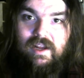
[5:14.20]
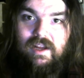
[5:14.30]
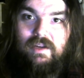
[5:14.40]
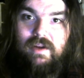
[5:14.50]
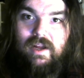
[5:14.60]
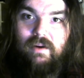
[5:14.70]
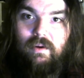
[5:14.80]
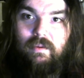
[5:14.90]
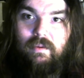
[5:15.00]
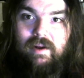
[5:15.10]
you would kind of
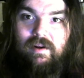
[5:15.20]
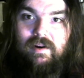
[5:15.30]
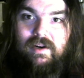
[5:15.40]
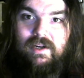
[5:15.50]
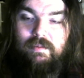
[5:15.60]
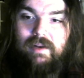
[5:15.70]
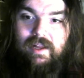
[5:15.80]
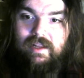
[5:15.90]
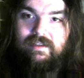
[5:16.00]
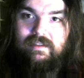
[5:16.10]
roll around on, and you would be
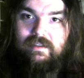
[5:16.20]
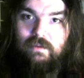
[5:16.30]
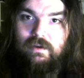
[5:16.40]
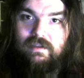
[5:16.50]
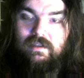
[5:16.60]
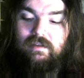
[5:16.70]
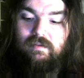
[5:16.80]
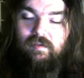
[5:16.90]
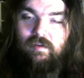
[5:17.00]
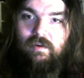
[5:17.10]
like, this is worse than
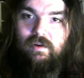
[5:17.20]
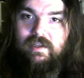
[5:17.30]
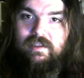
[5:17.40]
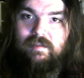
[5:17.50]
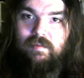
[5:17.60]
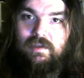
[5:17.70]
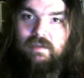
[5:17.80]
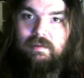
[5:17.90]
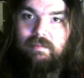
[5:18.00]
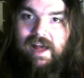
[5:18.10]
the floor. This is supposed
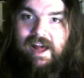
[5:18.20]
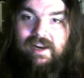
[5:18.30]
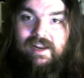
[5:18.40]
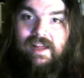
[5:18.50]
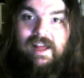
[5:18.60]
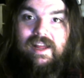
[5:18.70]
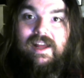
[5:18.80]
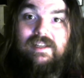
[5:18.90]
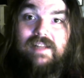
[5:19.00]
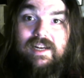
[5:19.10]
to be padding.
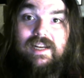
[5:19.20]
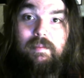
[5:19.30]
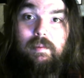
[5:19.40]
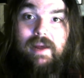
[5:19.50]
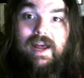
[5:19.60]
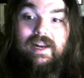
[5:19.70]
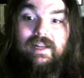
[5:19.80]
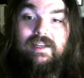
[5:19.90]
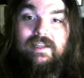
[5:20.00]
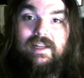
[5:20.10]
Yeah, it's that type of
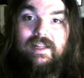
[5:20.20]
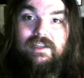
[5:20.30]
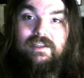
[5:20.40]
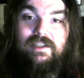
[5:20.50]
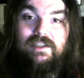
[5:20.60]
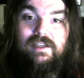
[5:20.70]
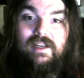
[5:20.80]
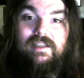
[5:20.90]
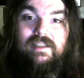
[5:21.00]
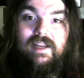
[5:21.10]
padding that uh, that she just
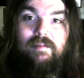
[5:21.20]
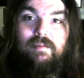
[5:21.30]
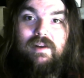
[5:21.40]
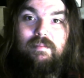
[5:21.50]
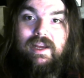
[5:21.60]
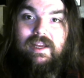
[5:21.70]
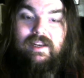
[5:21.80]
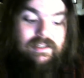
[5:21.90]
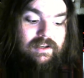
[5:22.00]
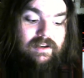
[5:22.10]
uh, slammed uh, Becky
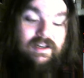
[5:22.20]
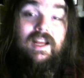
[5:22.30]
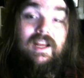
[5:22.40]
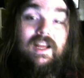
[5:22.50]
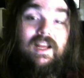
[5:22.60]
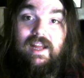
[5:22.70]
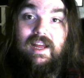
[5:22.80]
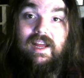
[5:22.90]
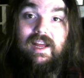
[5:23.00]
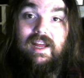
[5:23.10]
Lynch on.
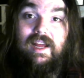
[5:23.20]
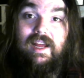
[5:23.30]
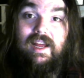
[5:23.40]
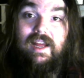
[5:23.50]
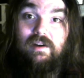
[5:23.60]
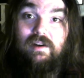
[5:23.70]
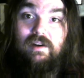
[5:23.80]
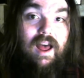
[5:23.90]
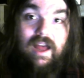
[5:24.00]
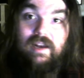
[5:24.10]
Yeah, that has to hurt.
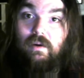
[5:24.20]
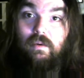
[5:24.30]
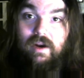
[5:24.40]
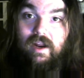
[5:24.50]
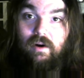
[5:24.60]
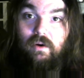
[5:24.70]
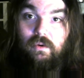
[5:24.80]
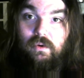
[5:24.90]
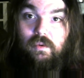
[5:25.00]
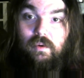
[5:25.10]
I don't care
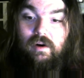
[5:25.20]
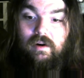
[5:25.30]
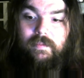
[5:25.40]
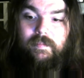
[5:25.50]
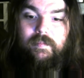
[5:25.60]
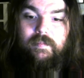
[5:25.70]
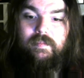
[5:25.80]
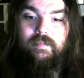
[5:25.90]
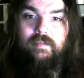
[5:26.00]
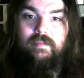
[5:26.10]
who you are.
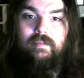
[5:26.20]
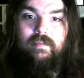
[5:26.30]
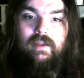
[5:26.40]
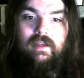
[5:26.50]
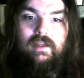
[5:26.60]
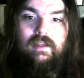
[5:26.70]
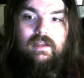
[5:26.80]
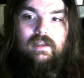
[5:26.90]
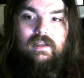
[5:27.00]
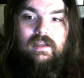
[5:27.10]
Nice.
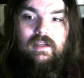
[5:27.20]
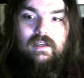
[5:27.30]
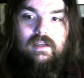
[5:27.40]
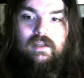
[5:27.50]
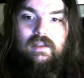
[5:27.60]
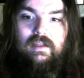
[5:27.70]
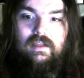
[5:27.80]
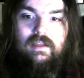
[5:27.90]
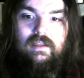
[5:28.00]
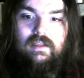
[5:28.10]
Oh, and
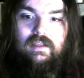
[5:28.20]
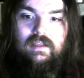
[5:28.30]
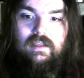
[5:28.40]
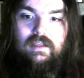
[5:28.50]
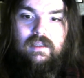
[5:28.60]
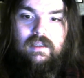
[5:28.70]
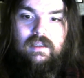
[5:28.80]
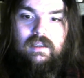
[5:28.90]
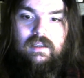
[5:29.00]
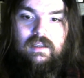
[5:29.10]
that right there is
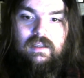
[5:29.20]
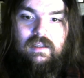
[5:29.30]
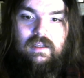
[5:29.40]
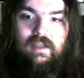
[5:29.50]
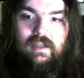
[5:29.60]
classic Natalya.